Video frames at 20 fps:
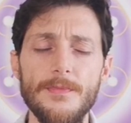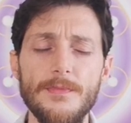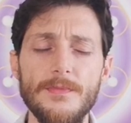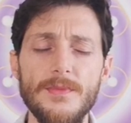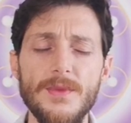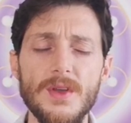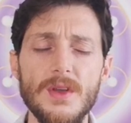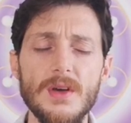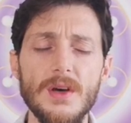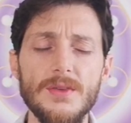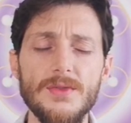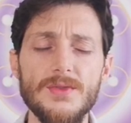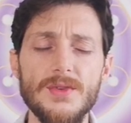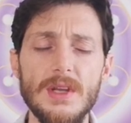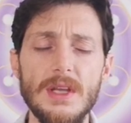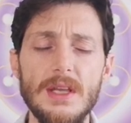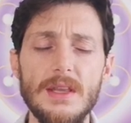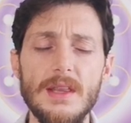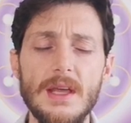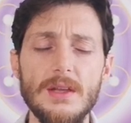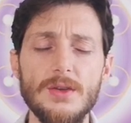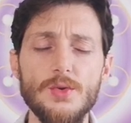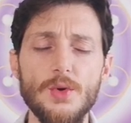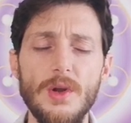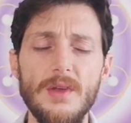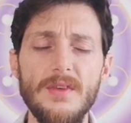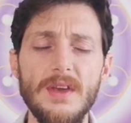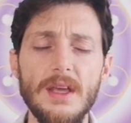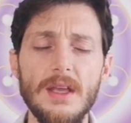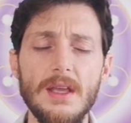the country that you're
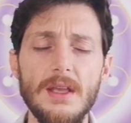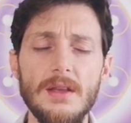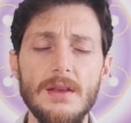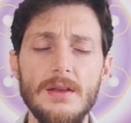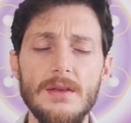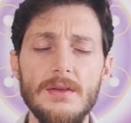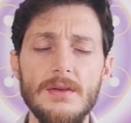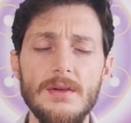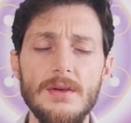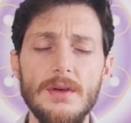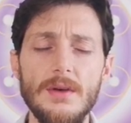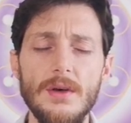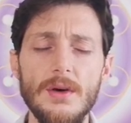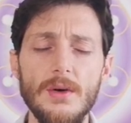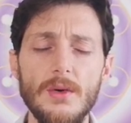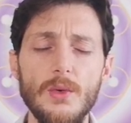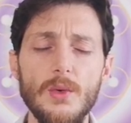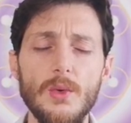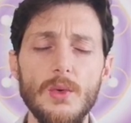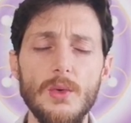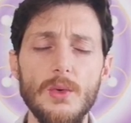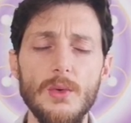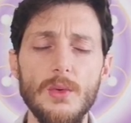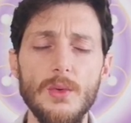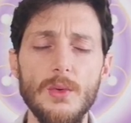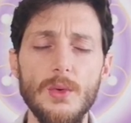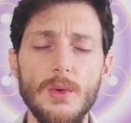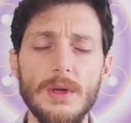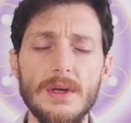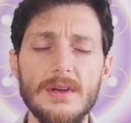living in,
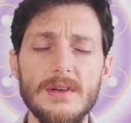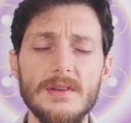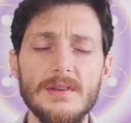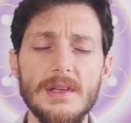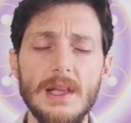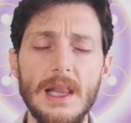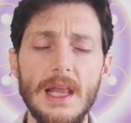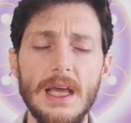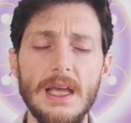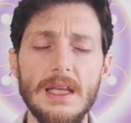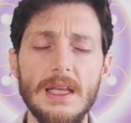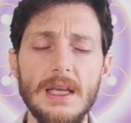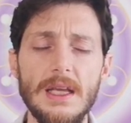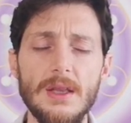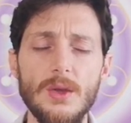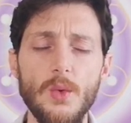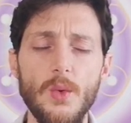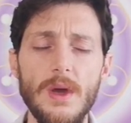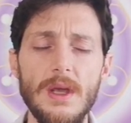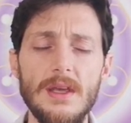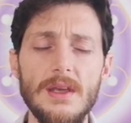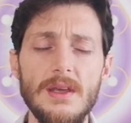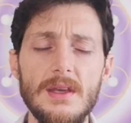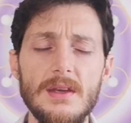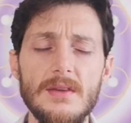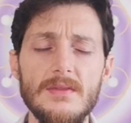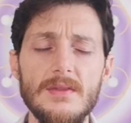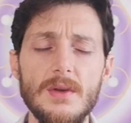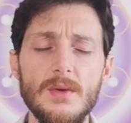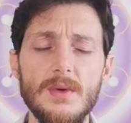all crystallining the
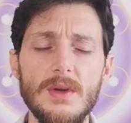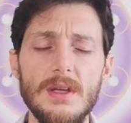wave,